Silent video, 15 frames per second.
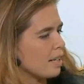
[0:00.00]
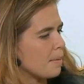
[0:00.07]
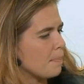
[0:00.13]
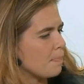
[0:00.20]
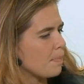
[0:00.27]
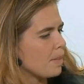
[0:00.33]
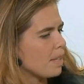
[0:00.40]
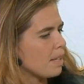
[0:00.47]

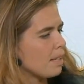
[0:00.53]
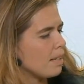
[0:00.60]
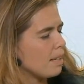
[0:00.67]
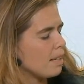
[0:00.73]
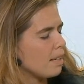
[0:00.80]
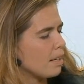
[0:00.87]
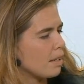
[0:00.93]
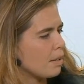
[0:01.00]
um,
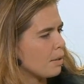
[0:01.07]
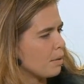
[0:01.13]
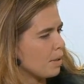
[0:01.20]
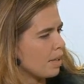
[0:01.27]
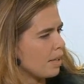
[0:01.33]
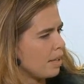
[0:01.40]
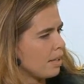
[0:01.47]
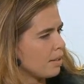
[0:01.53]

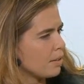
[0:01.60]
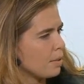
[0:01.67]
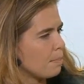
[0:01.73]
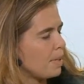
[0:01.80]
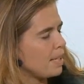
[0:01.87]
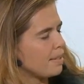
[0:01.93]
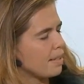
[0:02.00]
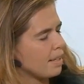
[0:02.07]
Although I think there's a
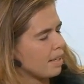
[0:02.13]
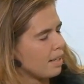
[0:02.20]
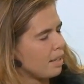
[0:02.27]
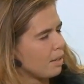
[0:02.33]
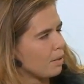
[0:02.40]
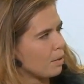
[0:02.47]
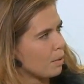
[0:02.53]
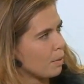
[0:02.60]
piece that I
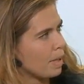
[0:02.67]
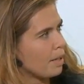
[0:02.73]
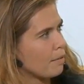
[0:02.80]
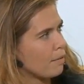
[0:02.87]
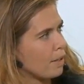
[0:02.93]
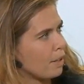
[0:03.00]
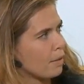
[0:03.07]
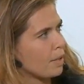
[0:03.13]
didn't
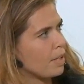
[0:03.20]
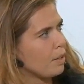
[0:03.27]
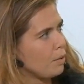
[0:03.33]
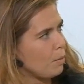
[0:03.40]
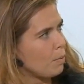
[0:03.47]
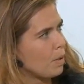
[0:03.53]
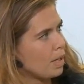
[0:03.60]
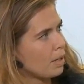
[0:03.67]
quite follow. Can
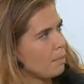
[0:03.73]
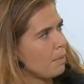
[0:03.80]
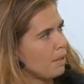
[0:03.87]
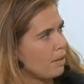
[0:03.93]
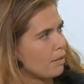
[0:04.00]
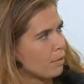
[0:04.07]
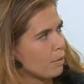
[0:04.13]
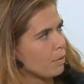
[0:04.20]
you walk
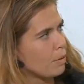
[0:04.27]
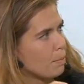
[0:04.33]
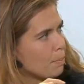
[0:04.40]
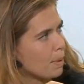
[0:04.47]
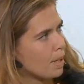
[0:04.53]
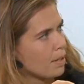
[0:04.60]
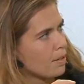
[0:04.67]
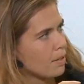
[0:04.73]
me through the
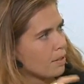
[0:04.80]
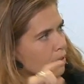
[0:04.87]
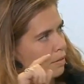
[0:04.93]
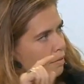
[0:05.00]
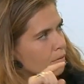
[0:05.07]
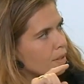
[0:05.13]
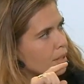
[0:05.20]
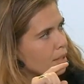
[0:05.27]
process
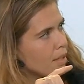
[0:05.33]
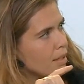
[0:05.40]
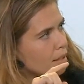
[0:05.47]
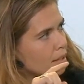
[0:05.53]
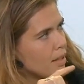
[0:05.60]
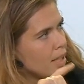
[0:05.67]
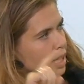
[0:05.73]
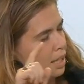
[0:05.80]
of
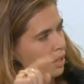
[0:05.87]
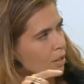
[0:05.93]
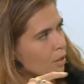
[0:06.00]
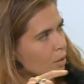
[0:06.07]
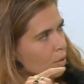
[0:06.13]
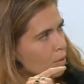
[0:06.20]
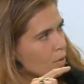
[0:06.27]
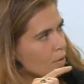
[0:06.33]
heat
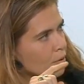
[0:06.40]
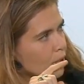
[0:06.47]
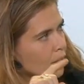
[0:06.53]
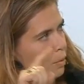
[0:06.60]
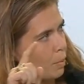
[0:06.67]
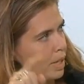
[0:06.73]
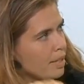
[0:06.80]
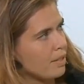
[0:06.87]
use
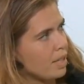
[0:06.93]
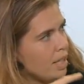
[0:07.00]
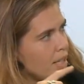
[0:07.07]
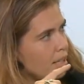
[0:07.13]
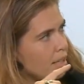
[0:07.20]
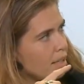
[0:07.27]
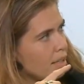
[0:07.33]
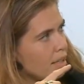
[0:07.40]
and waste
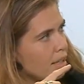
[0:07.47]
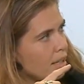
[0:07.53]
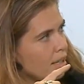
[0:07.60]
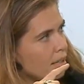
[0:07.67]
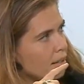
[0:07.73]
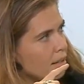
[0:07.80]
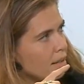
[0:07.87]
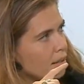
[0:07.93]
heat
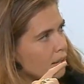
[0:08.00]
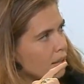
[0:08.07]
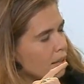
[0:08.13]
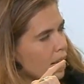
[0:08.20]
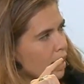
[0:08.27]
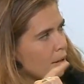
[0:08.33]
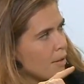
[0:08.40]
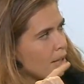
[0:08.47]
and
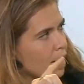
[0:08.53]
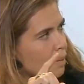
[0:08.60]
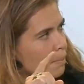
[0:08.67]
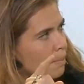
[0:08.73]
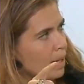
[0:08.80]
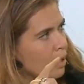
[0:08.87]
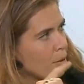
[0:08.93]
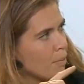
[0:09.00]
how yeah.
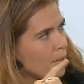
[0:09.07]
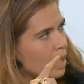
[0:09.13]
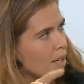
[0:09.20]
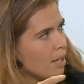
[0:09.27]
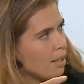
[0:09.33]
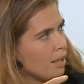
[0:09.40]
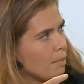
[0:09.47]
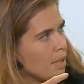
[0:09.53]
that may or may
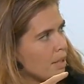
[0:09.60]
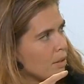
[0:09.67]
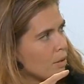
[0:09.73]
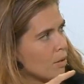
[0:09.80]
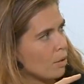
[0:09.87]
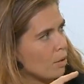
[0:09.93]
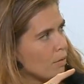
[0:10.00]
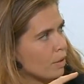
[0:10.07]
not limit
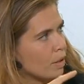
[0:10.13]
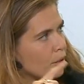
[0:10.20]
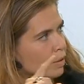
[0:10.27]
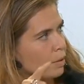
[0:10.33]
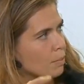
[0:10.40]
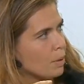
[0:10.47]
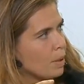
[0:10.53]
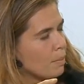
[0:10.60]
your overall
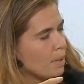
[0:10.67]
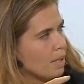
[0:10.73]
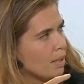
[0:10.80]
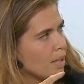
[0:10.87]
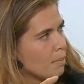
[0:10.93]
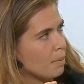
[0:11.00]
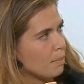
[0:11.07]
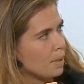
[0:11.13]

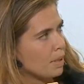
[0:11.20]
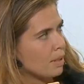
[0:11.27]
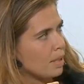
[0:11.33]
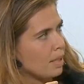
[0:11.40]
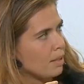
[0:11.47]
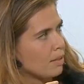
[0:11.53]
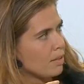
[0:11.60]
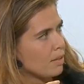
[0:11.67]
deployment
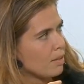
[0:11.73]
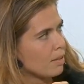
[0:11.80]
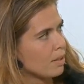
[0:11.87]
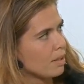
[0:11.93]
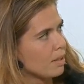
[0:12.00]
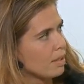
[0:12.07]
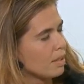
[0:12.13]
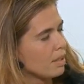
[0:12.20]
capabilities?
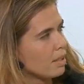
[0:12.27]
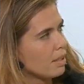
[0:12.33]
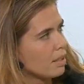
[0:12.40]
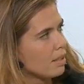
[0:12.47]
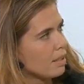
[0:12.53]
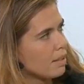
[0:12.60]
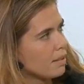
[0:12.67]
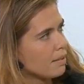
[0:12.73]
Yeah, you
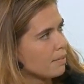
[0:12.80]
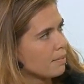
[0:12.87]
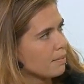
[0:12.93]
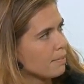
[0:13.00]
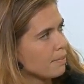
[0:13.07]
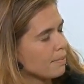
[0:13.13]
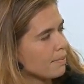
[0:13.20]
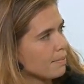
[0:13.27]
can never
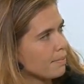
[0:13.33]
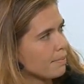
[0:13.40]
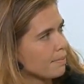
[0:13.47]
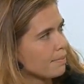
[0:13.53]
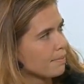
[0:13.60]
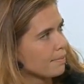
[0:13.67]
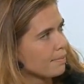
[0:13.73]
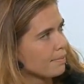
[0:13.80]
defy the laws of